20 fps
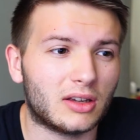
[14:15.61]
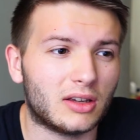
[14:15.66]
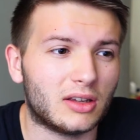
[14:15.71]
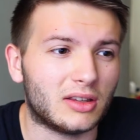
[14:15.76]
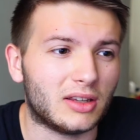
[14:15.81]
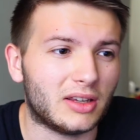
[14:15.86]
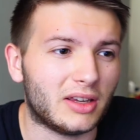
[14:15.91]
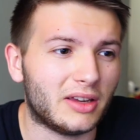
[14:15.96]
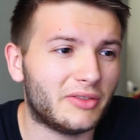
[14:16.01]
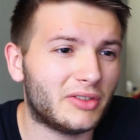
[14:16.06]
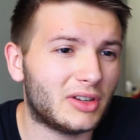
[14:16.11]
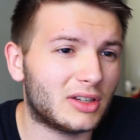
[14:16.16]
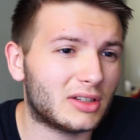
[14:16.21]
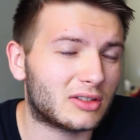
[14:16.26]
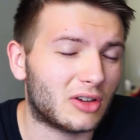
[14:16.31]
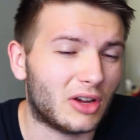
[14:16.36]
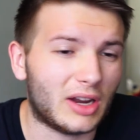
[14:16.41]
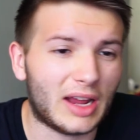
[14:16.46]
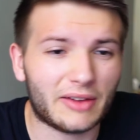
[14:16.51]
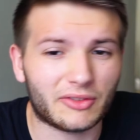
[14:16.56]
in the evening,
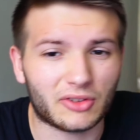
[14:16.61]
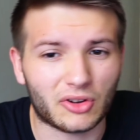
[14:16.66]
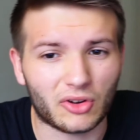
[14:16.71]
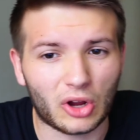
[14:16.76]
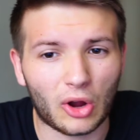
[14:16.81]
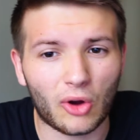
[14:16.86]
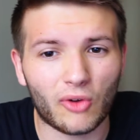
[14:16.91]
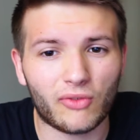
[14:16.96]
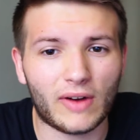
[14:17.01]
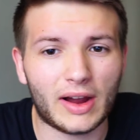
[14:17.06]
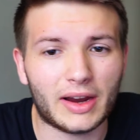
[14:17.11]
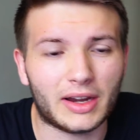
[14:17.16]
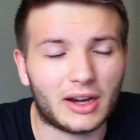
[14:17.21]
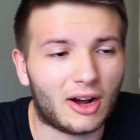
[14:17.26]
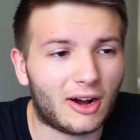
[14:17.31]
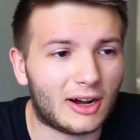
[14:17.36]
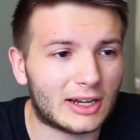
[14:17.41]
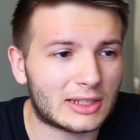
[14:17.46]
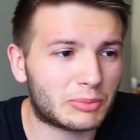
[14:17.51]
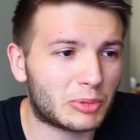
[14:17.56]
so I'd have to go find a
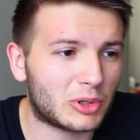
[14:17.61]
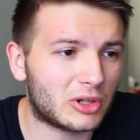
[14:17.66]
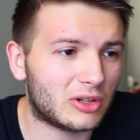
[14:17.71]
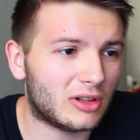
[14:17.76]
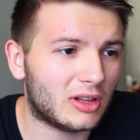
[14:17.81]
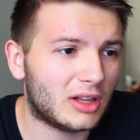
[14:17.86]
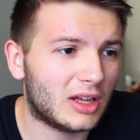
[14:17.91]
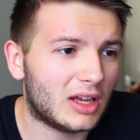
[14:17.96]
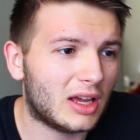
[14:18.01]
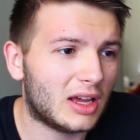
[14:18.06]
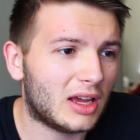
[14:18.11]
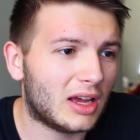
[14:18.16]
hospital.